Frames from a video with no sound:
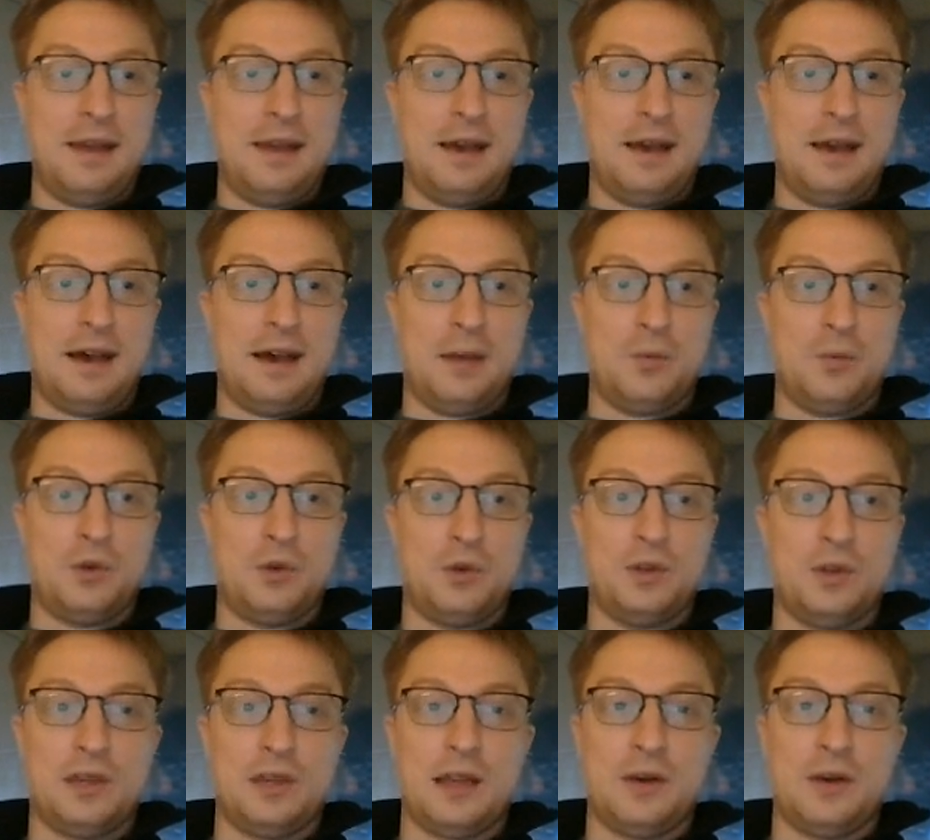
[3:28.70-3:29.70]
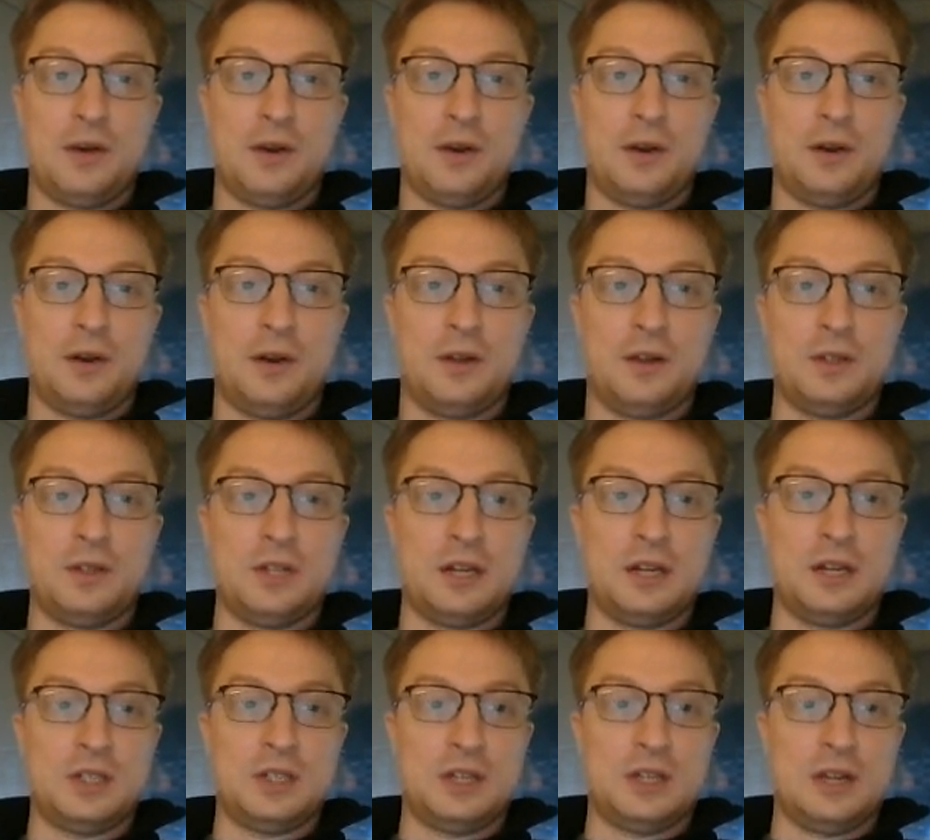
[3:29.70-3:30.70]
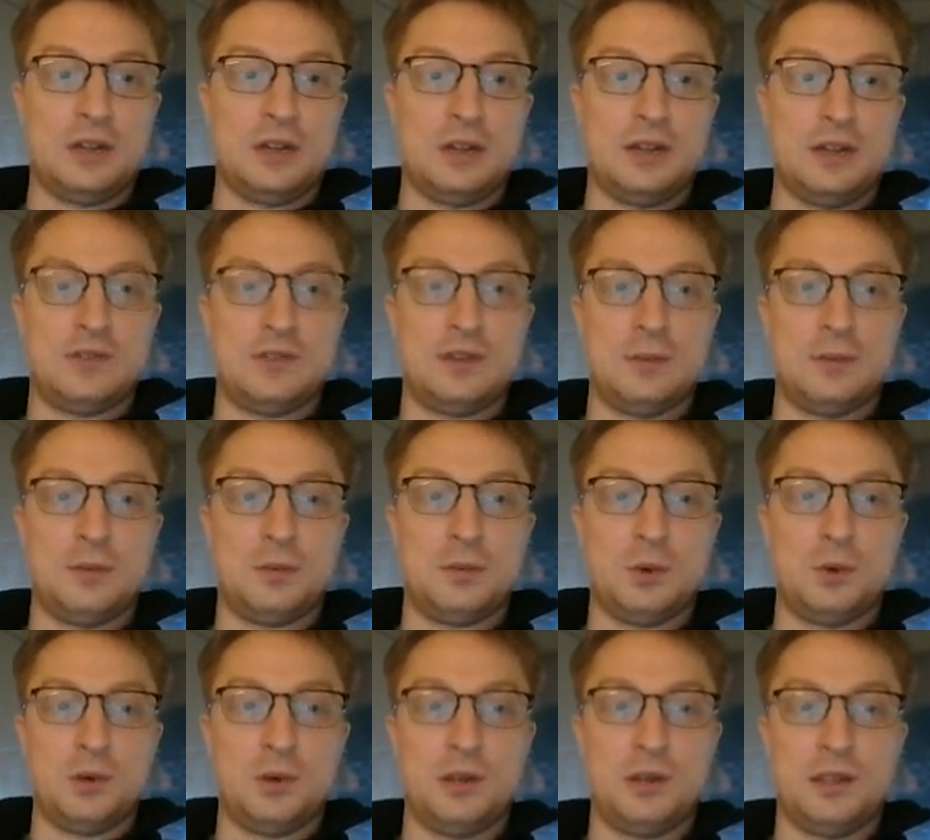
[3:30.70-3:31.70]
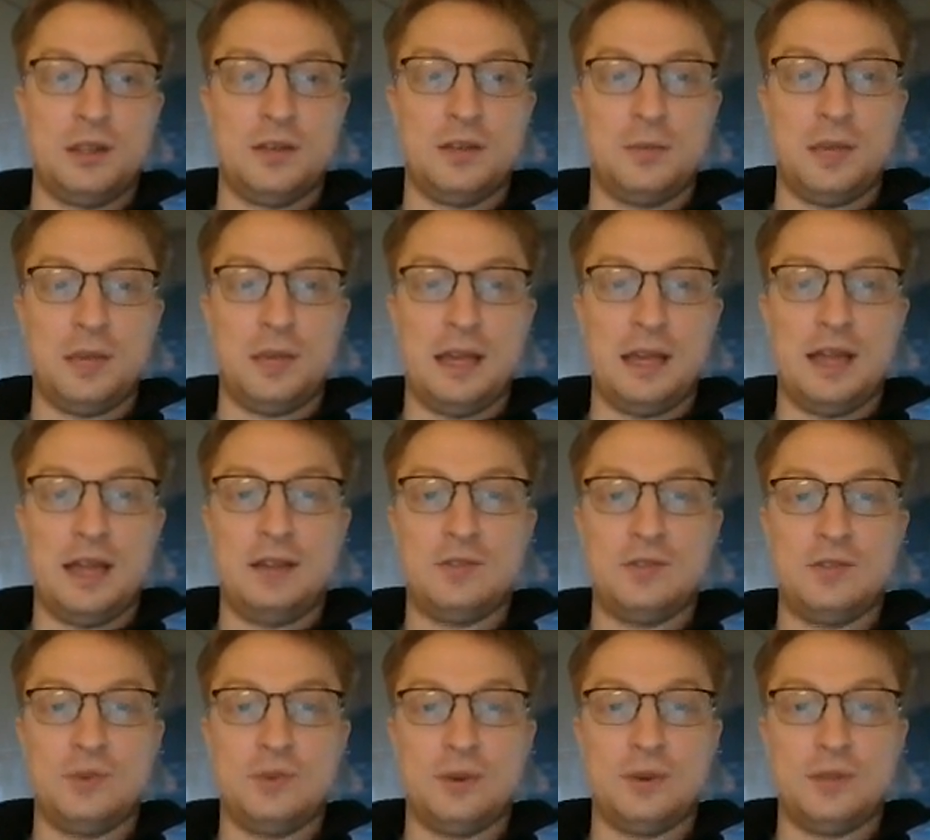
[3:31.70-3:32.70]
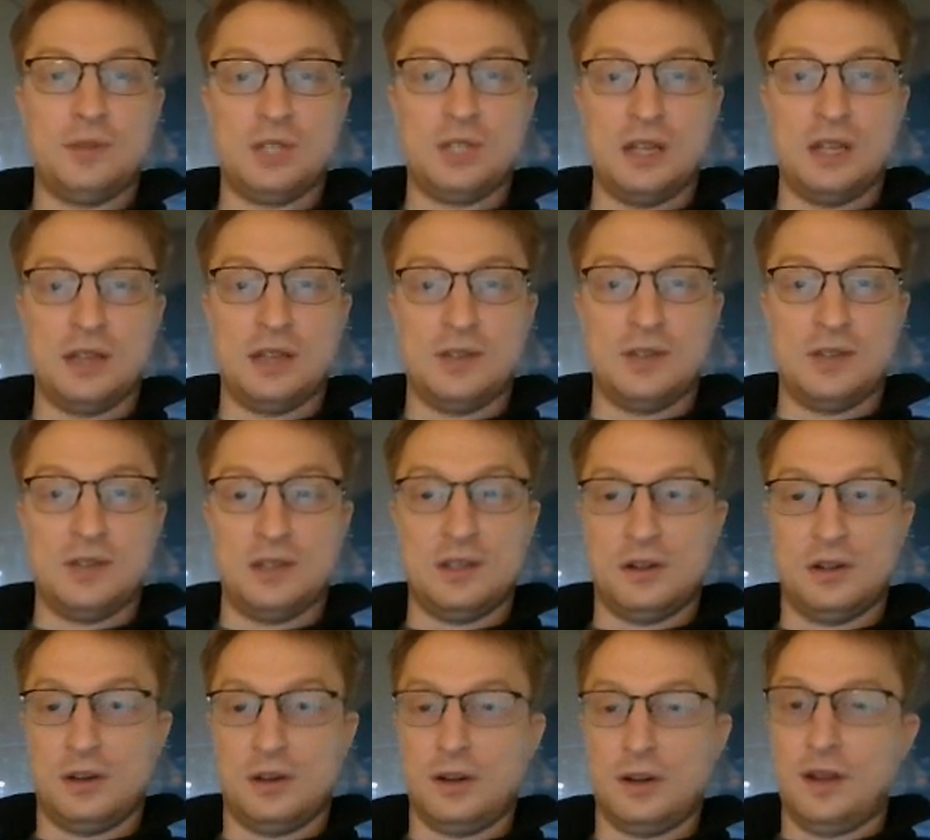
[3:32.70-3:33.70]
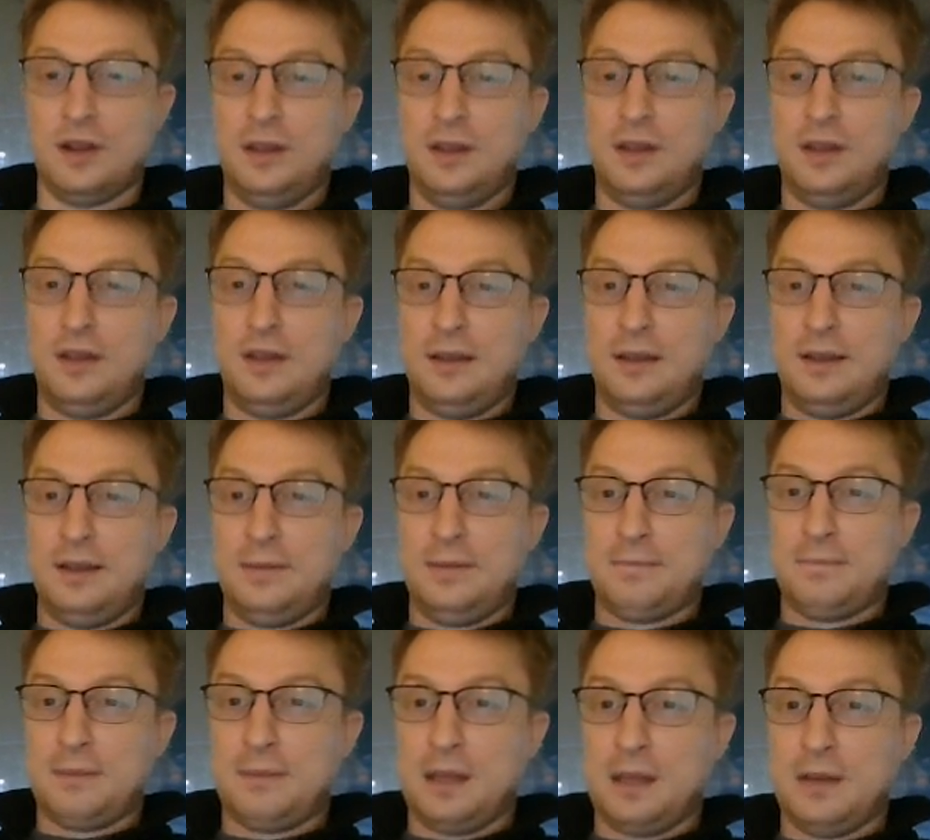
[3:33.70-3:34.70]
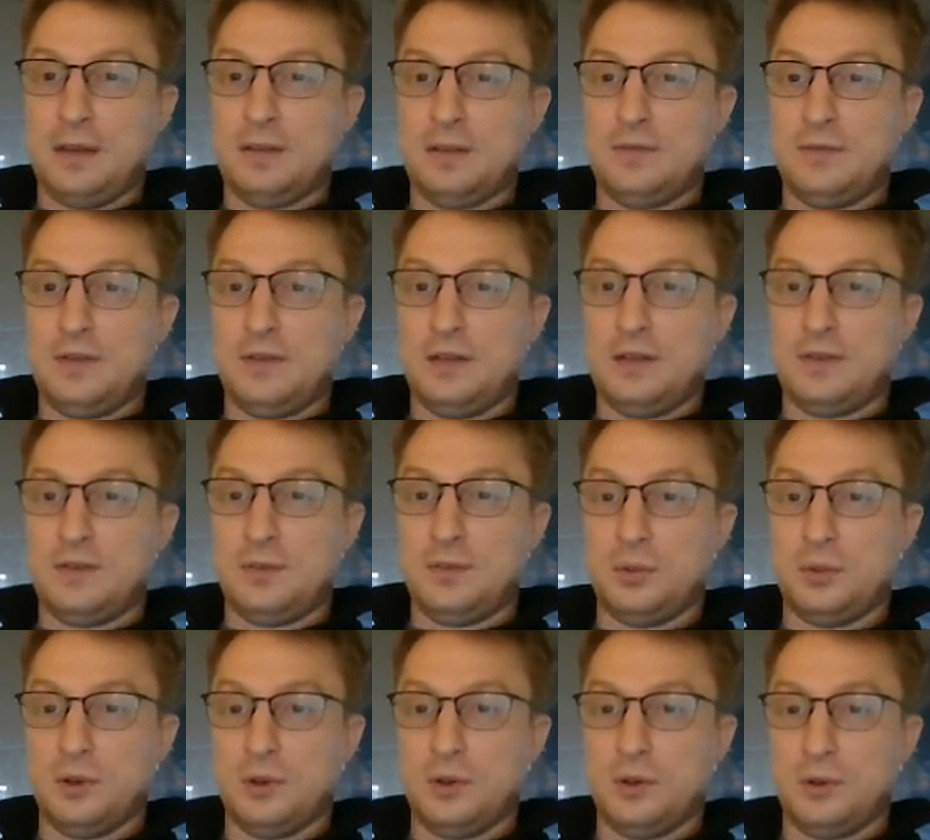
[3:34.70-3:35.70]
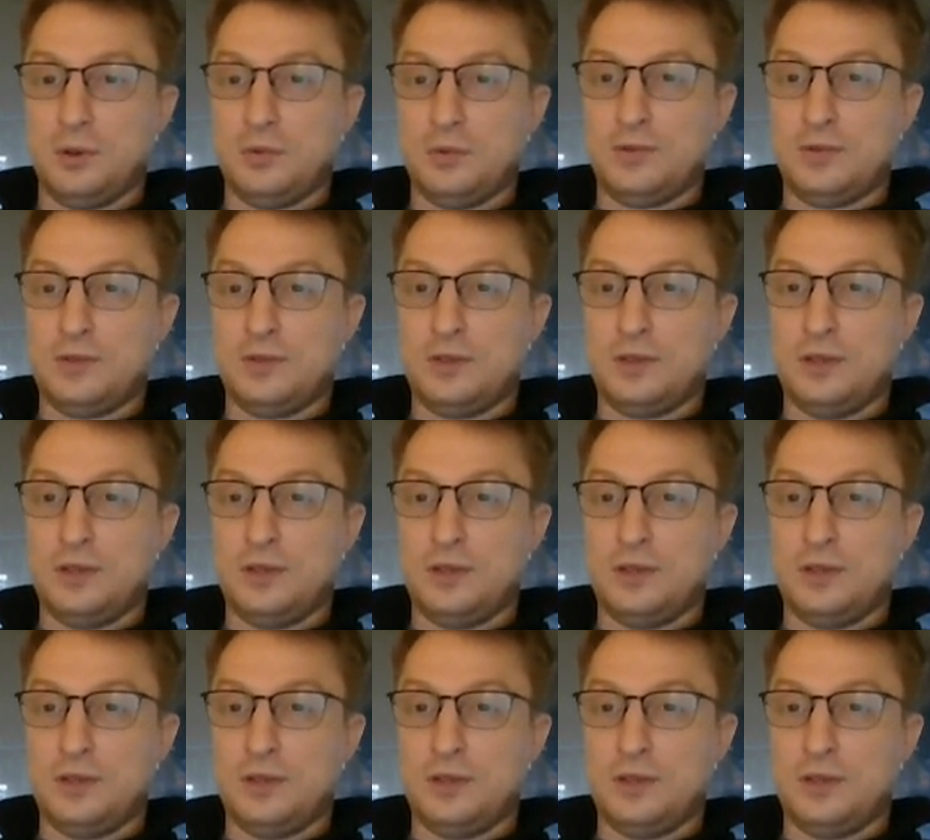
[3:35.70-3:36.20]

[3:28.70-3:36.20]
I'm really counting on Josh Allen and Sam Laporta to give me any sort of a chance here. Fantasy Pros